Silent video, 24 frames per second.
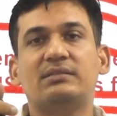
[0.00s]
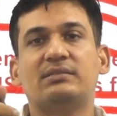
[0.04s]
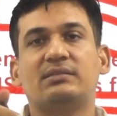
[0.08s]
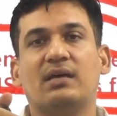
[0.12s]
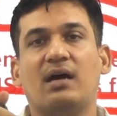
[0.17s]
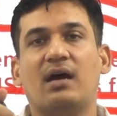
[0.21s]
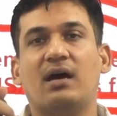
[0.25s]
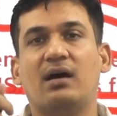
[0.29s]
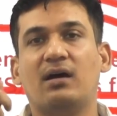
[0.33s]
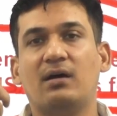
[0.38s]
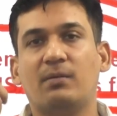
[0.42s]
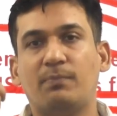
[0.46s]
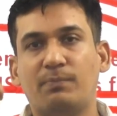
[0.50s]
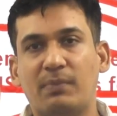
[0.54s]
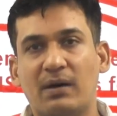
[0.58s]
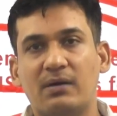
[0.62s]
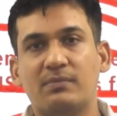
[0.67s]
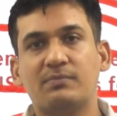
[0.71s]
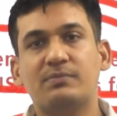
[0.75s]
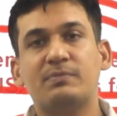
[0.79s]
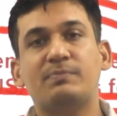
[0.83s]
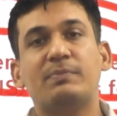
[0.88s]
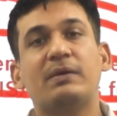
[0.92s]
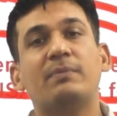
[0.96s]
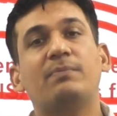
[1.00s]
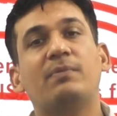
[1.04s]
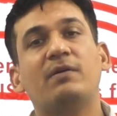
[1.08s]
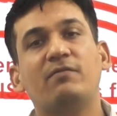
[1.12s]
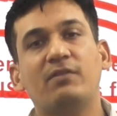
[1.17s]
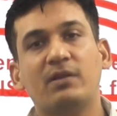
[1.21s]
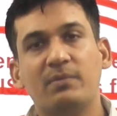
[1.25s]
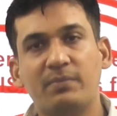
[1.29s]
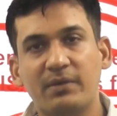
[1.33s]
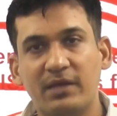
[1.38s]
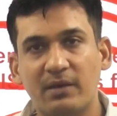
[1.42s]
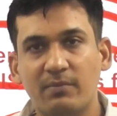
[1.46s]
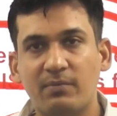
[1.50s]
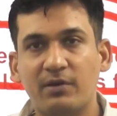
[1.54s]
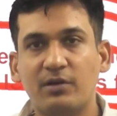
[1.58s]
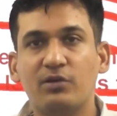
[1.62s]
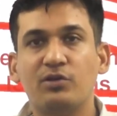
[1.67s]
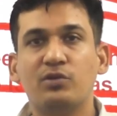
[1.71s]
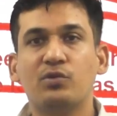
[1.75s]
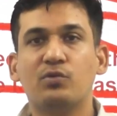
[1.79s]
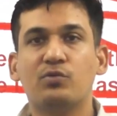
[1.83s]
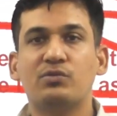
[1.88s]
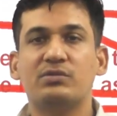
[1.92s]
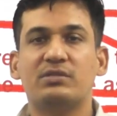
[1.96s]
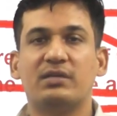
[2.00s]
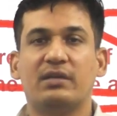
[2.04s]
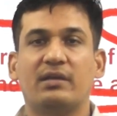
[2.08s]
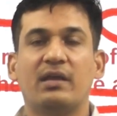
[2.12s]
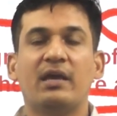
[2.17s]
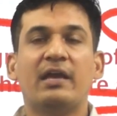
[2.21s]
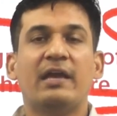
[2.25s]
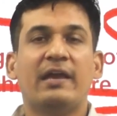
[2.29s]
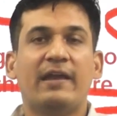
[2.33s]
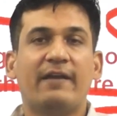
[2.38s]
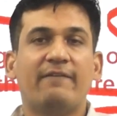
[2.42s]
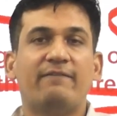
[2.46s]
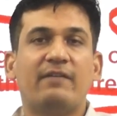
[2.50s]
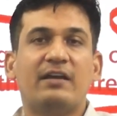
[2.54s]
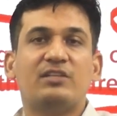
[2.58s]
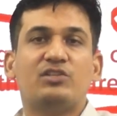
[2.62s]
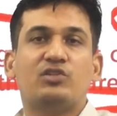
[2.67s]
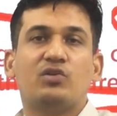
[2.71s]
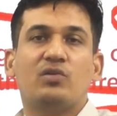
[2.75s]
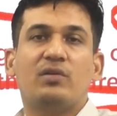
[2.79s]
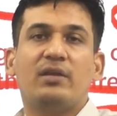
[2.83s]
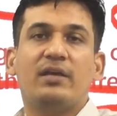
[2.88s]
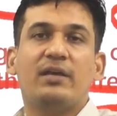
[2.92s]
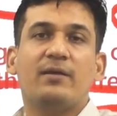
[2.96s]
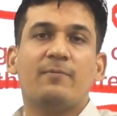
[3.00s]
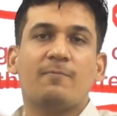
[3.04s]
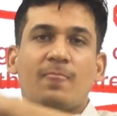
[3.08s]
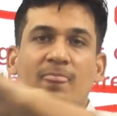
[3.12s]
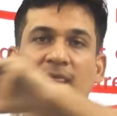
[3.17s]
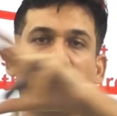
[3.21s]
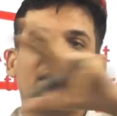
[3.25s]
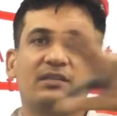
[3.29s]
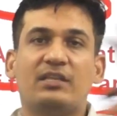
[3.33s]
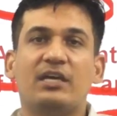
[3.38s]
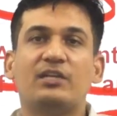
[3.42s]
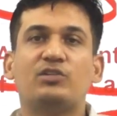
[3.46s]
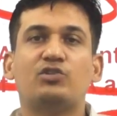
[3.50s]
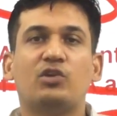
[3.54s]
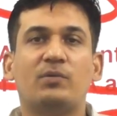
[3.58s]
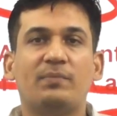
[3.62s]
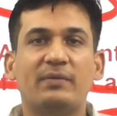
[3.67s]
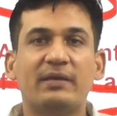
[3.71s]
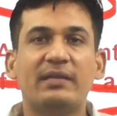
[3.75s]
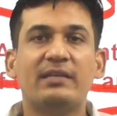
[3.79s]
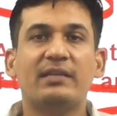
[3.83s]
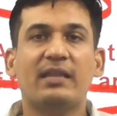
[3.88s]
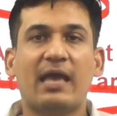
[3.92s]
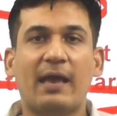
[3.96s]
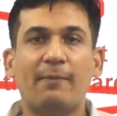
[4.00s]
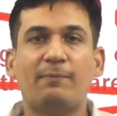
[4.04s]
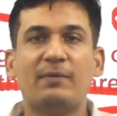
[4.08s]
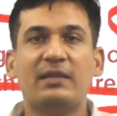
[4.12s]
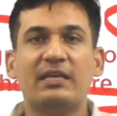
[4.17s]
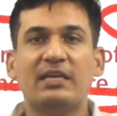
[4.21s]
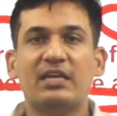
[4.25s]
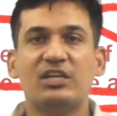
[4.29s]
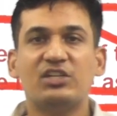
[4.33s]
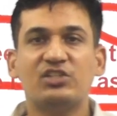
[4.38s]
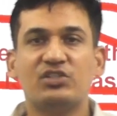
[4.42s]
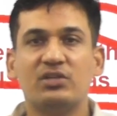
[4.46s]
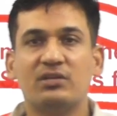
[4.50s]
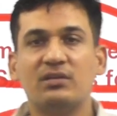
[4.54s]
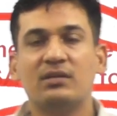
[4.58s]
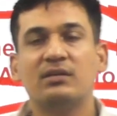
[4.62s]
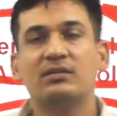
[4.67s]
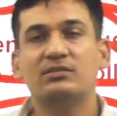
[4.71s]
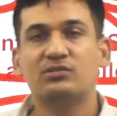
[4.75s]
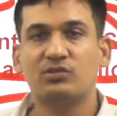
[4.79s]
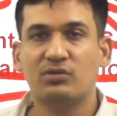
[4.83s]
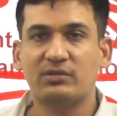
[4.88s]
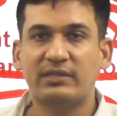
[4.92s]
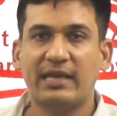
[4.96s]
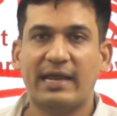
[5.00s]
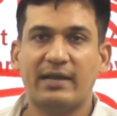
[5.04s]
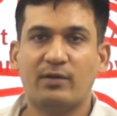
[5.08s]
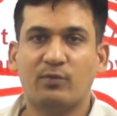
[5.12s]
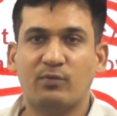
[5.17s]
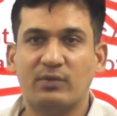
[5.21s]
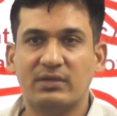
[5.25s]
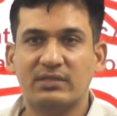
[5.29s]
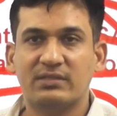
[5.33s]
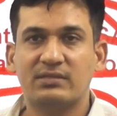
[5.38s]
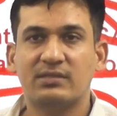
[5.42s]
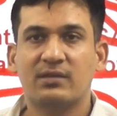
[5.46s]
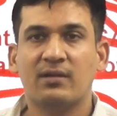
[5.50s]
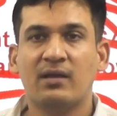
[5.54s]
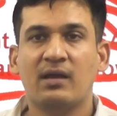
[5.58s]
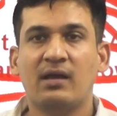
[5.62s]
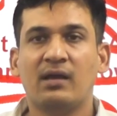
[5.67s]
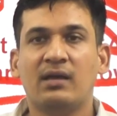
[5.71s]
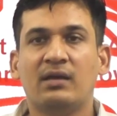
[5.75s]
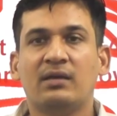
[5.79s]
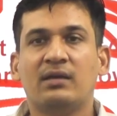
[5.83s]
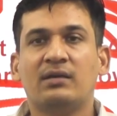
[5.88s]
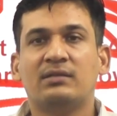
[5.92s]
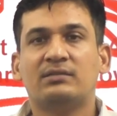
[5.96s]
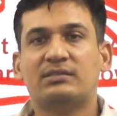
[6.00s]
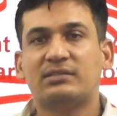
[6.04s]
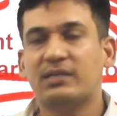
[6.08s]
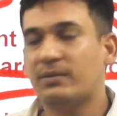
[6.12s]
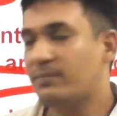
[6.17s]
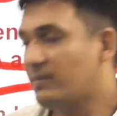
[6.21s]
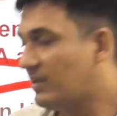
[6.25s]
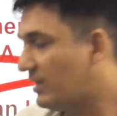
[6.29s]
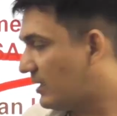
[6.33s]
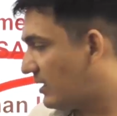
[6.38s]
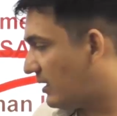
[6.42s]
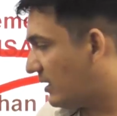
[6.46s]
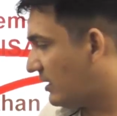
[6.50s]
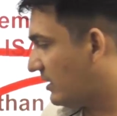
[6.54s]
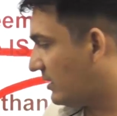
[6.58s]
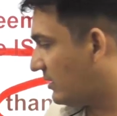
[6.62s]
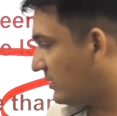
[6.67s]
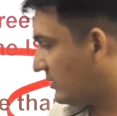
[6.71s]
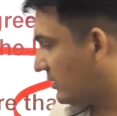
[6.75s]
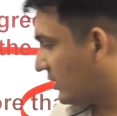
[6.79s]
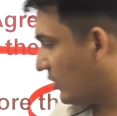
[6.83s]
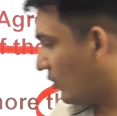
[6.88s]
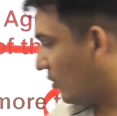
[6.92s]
pumps, people will be able to use it. Eventually there should be an application, so that ways. Similarly, they